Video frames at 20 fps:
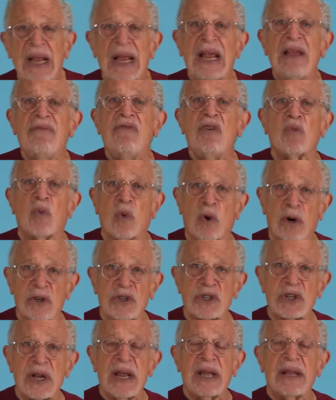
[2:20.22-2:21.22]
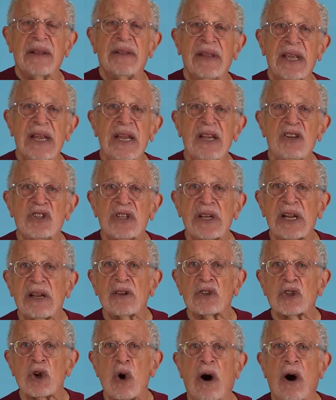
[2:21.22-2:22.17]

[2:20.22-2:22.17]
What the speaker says: Even worse, these deals